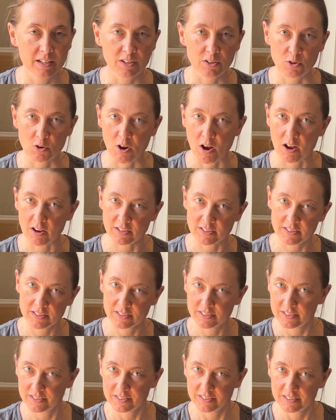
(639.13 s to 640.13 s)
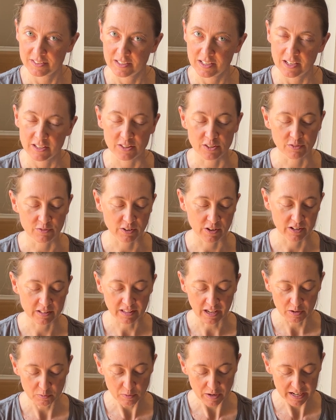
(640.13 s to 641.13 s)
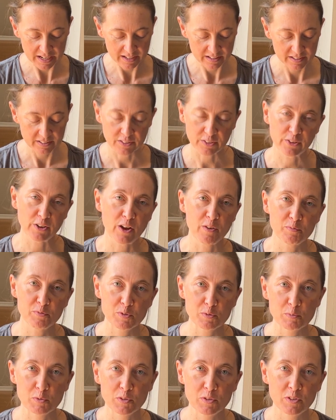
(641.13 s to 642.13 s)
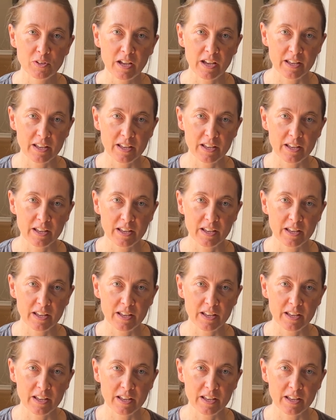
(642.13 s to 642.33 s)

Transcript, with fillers: Crocs. They're very lightweight, they're comfortable,